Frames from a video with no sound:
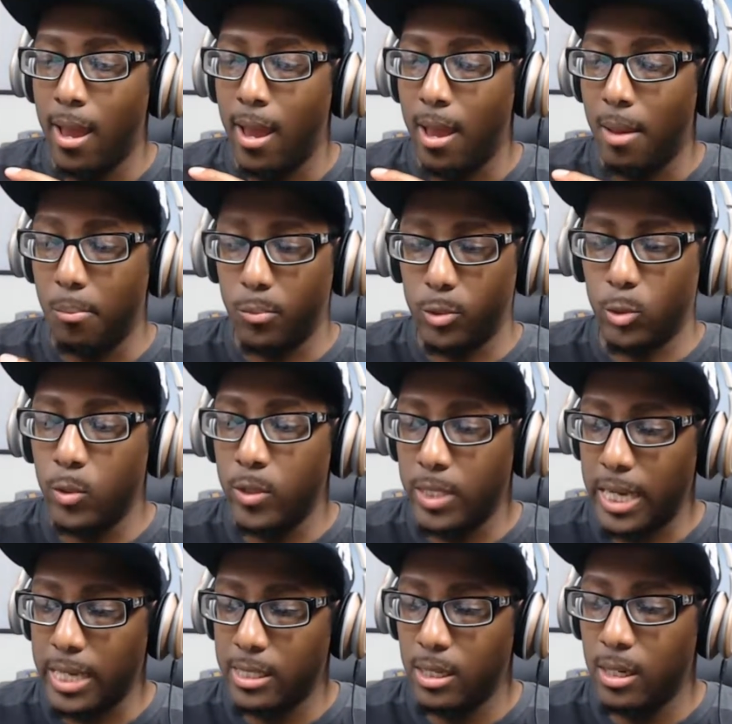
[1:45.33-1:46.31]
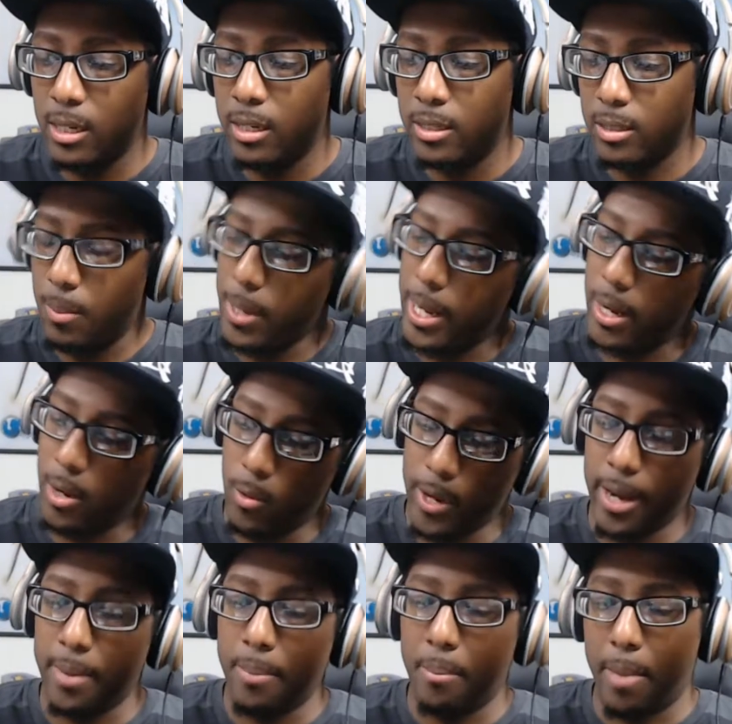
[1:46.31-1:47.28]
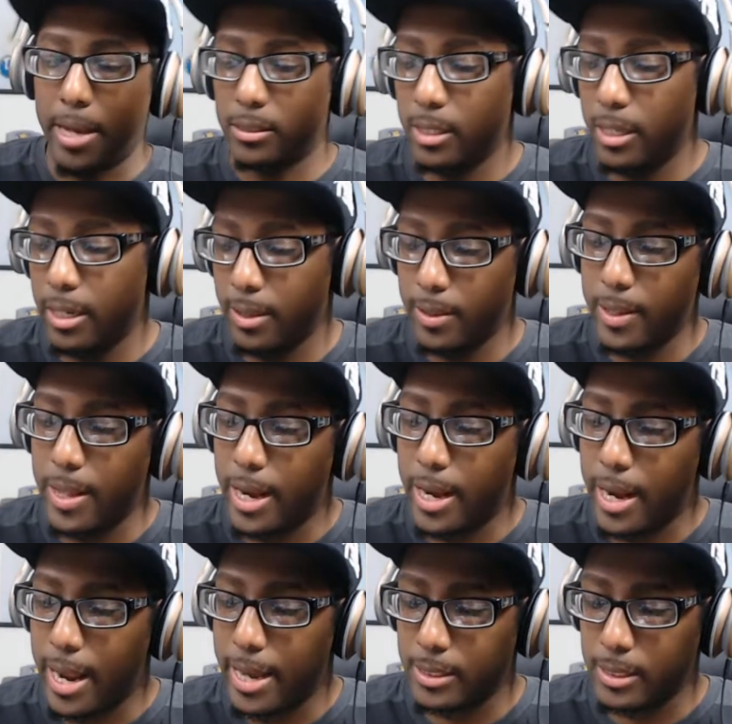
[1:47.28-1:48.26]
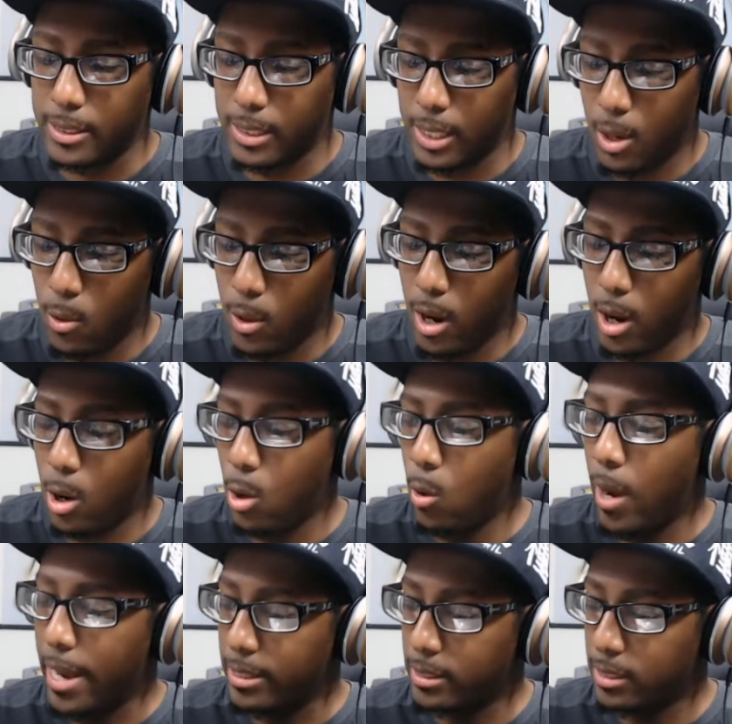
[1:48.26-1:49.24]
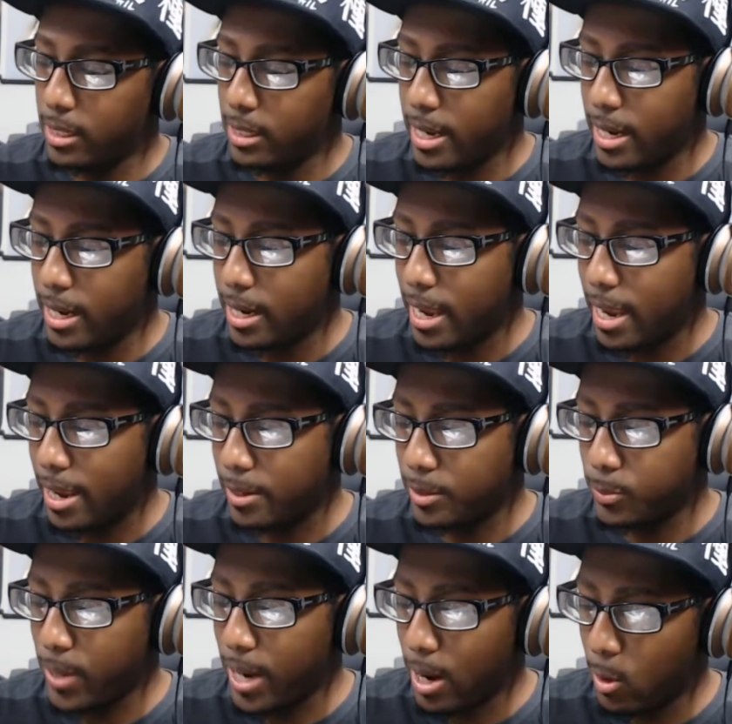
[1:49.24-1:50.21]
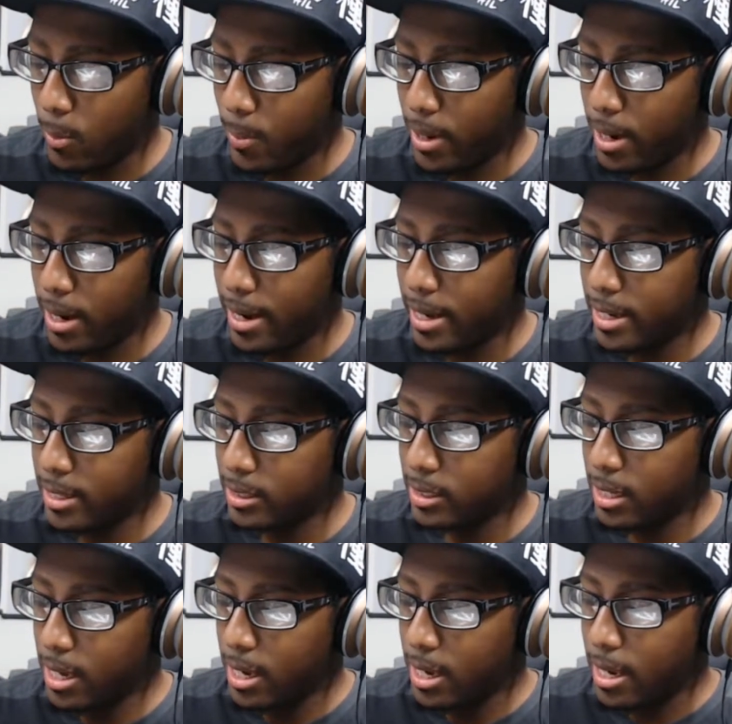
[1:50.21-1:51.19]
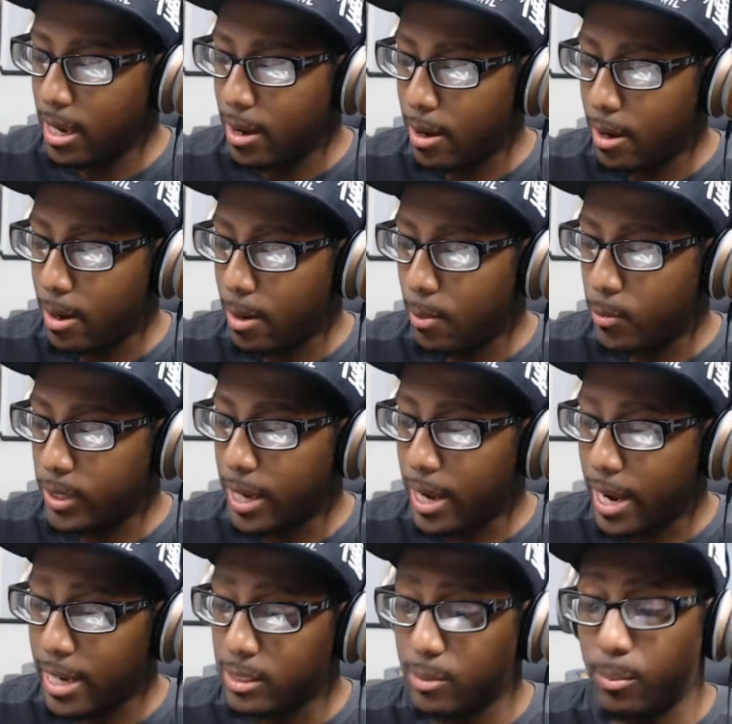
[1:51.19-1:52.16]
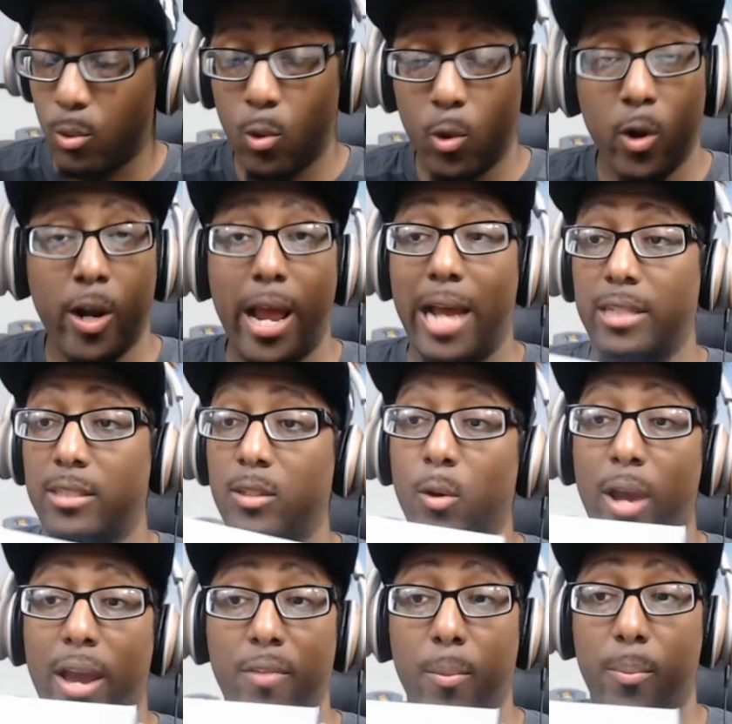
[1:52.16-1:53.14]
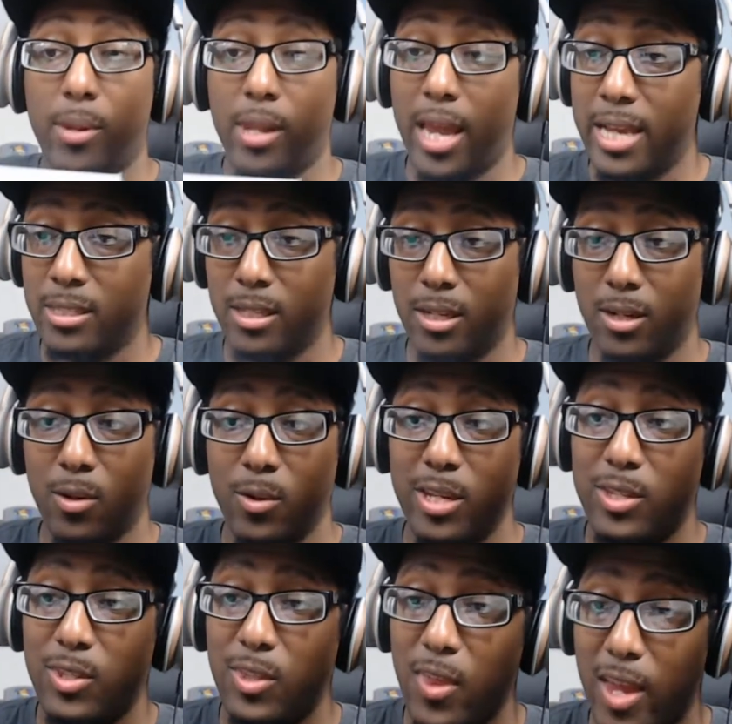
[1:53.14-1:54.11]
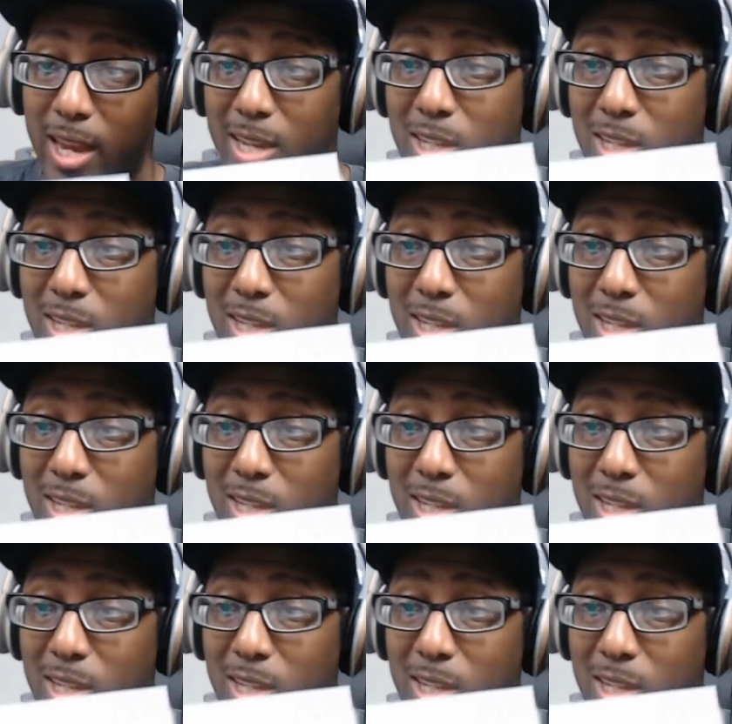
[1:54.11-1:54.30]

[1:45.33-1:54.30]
As soon as I see this, I'm like, okay, I see that it has its logo. I see that it has PowerPods with the nice embroidered. I still have the plastic on this thing,